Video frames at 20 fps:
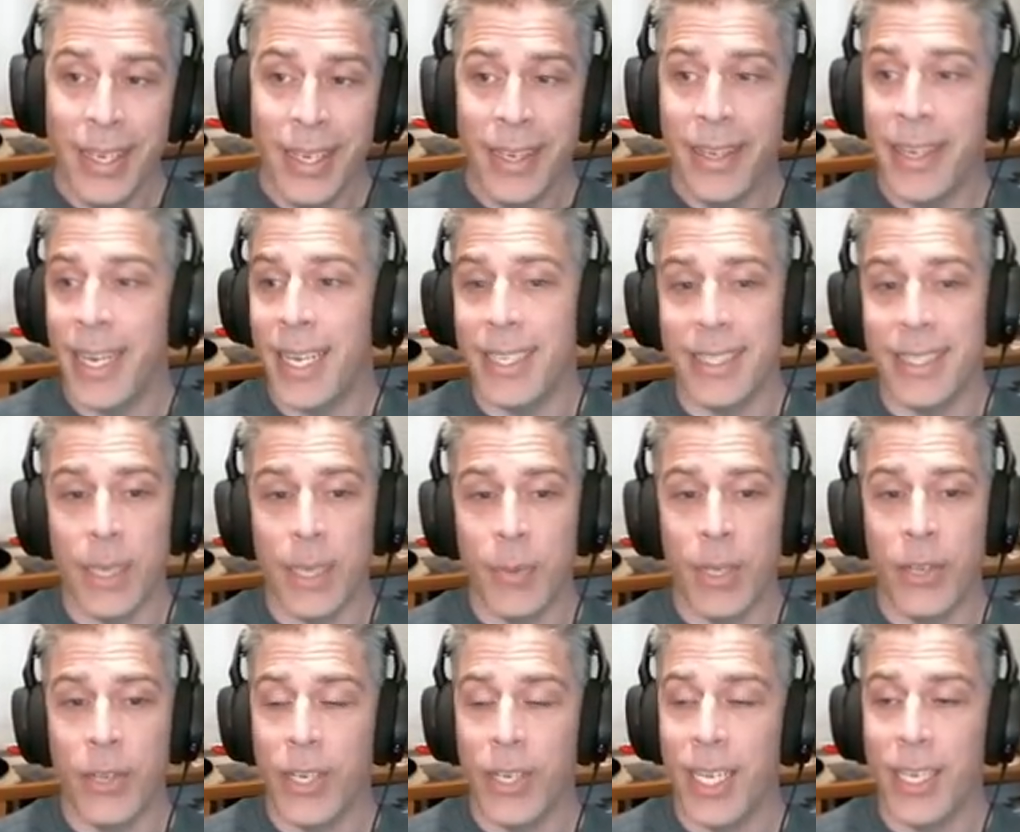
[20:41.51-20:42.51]
Again,
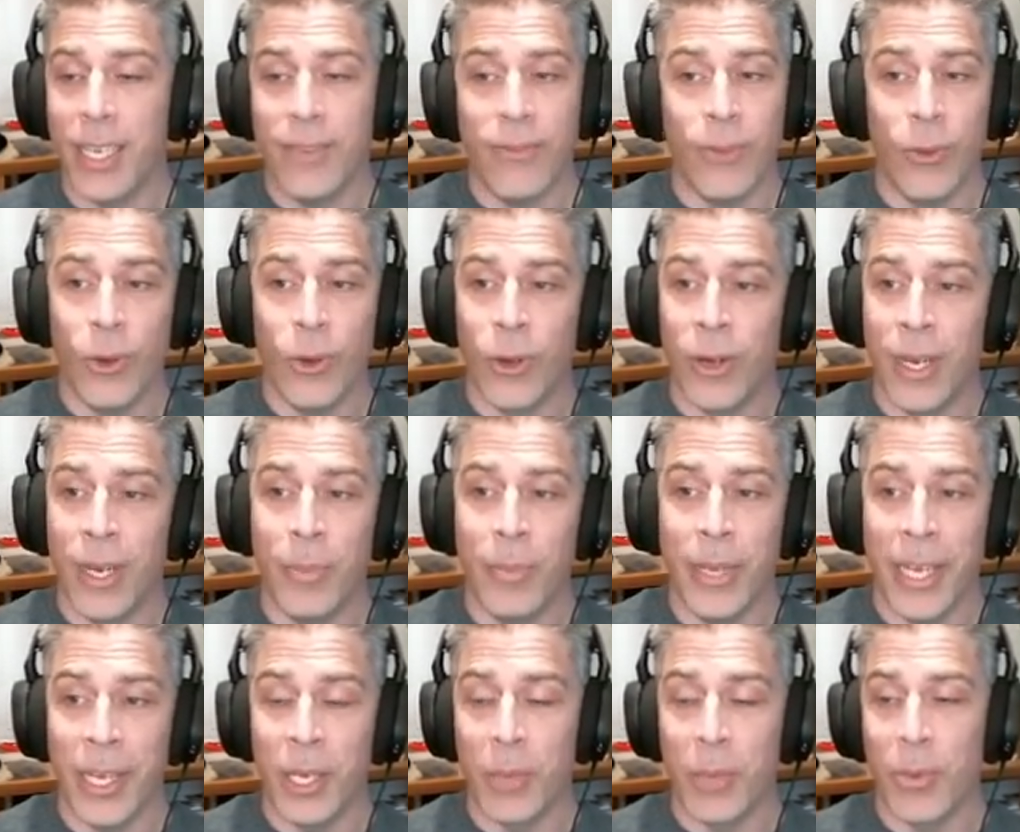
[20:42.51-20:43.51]
someone looking for a
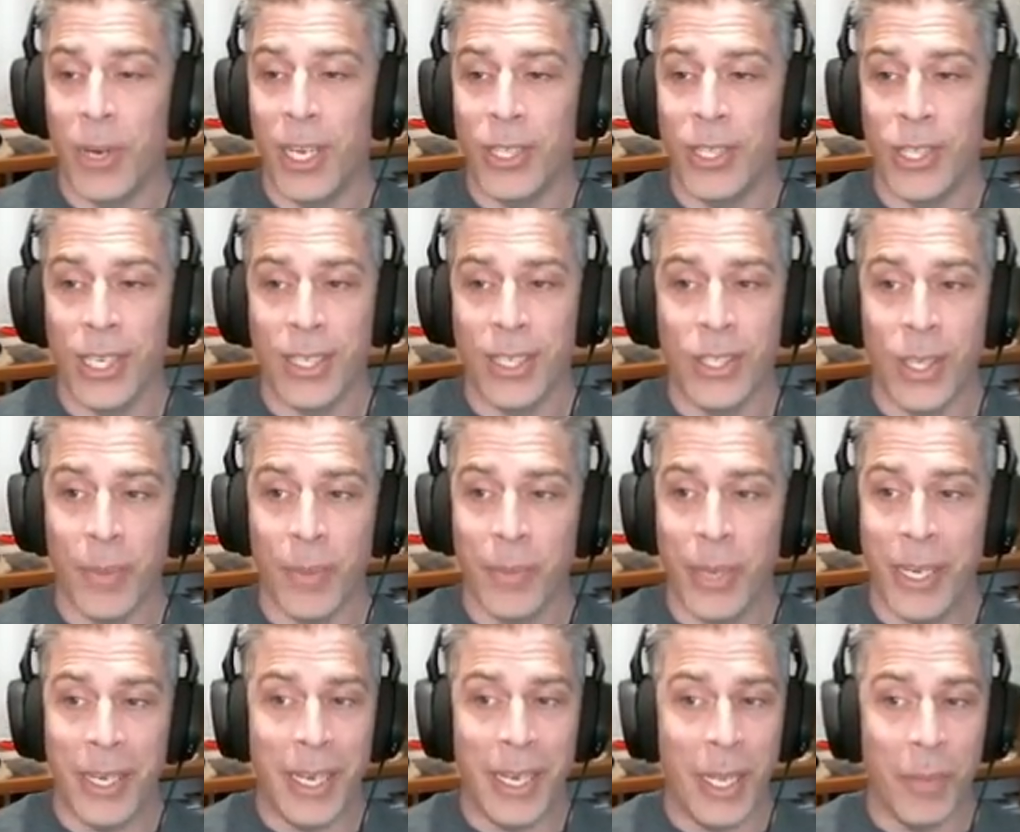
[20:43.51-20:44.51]
beginner project to jump
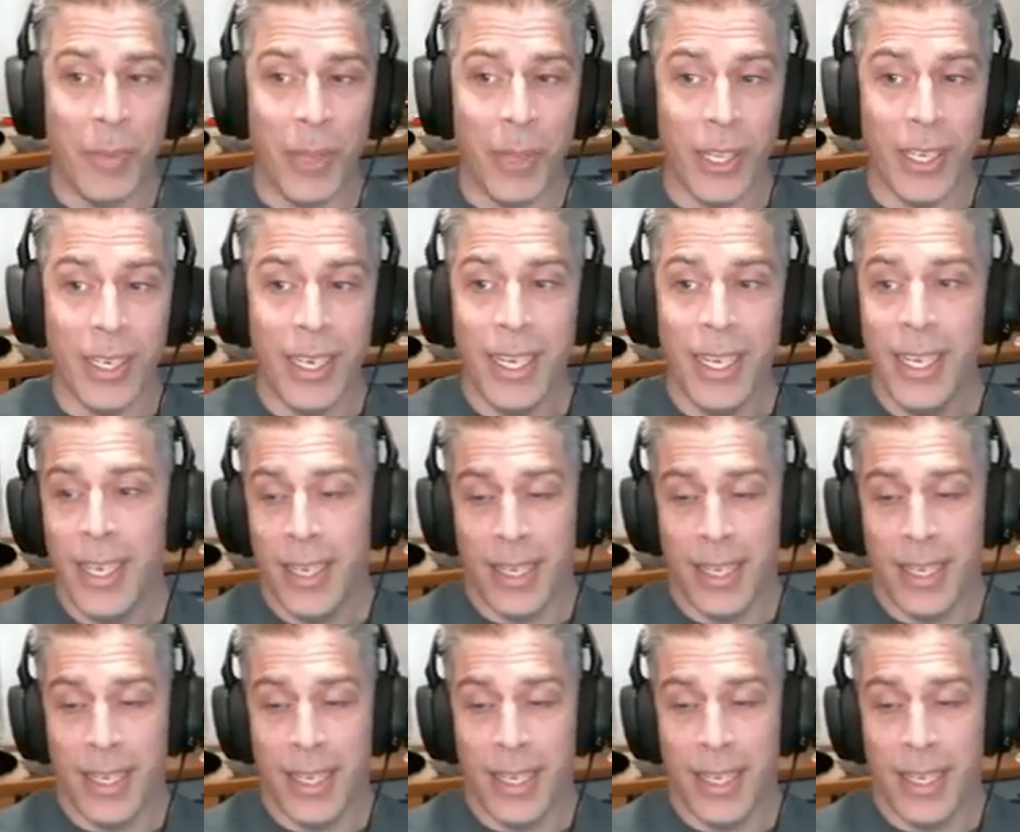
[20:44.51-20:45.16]
in and help on,